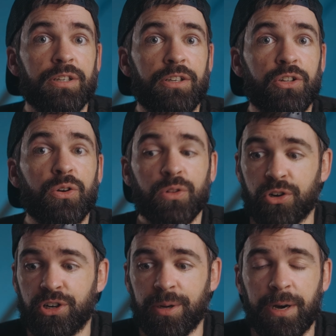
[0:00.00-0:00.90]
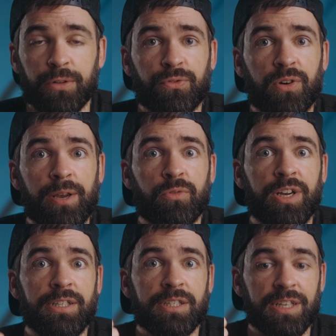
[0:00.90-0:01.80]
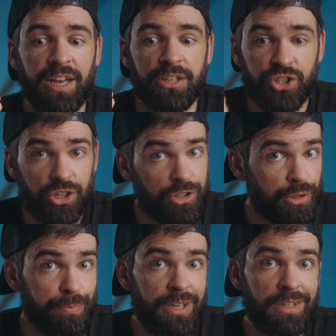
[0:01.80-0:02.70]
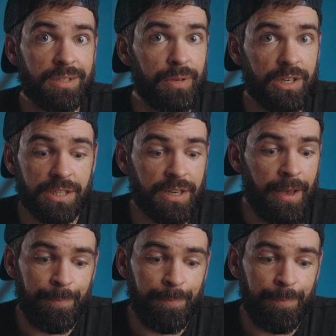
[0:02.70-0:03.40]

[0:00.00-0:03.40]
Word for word: You know, learn about frame rates and shutter speeds because